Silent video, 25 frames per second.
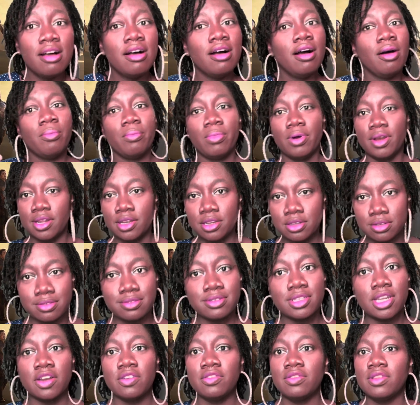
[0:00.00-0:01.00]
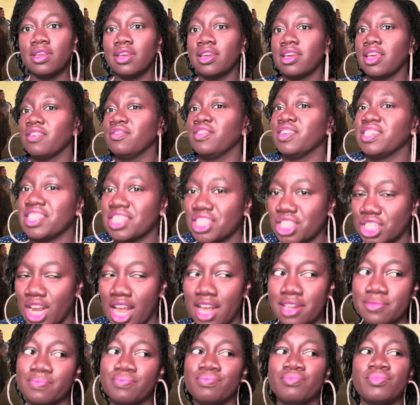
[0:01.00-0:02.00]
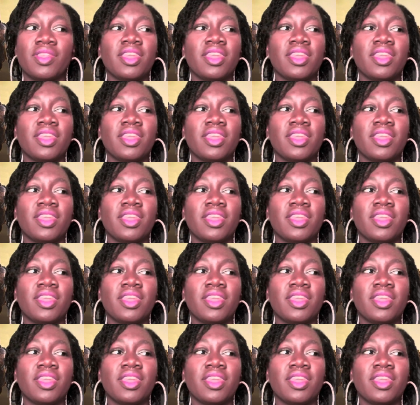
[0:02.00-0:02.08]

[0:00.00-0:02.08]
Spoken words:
but definitely give it a shot